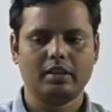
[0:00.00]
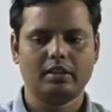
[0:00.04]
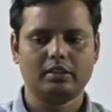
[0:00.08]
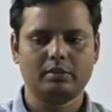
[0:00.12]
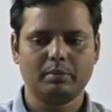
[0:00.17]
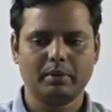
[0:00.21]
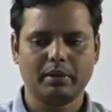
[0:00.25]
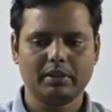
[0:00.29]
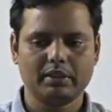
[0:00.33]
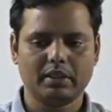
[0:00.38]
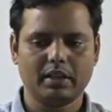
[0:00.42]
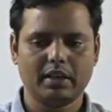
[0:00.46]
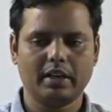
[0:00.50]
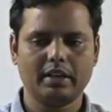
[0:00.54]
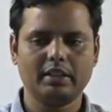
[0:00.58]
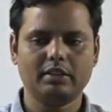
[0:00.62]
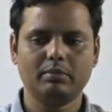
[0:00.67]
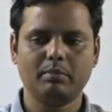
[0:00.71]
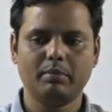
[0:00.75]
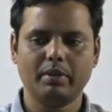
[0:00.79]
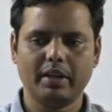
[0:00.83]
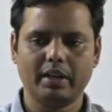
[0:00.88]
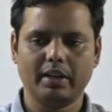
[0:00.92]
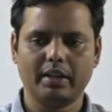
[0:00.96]

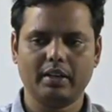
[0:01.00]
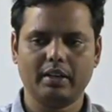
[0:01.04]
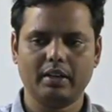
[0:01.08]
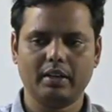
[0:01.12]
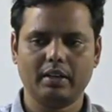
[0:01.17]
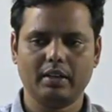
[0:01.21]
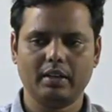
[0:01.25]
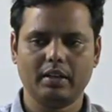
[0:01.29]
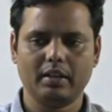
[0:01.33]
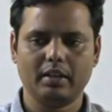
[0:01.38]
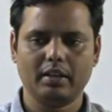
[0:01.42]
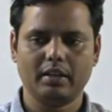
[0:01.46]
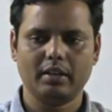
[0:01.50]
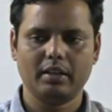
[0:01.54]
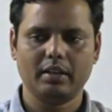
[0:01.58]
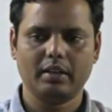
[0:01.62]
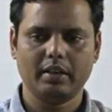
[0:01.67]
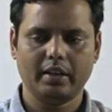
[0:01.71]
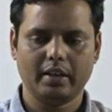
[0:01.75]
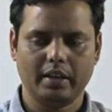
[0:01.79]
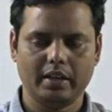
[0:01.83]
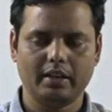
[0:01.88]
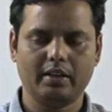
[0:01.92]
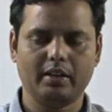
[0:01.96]
Specialized blade
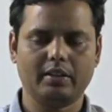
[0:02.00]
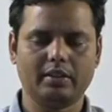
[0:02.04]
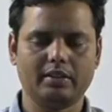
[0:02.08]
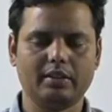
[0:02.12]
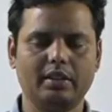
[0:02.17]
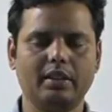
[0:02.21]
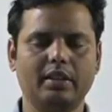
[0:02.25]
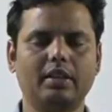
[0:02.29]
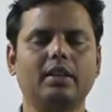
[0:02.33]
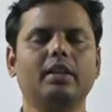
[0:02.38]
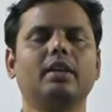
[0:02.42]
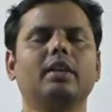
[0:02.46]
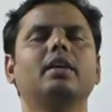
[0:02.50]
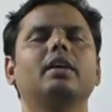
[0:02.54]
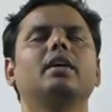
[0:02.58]
industry